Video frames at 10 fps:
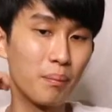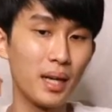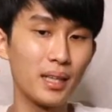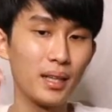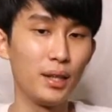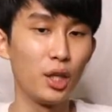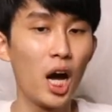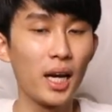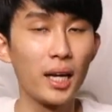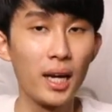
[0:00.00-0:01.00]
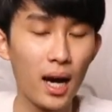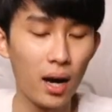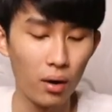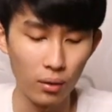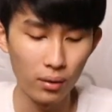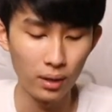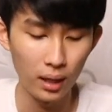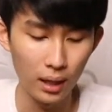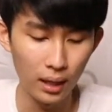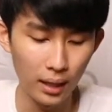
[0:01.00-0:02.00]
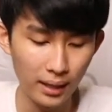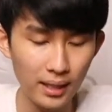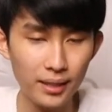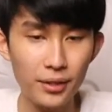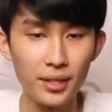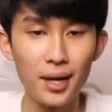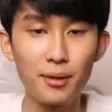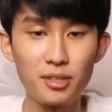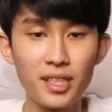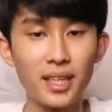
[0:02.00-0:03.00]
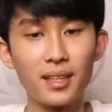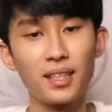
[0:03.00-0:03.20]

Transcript: but not now. I think they're announcing it.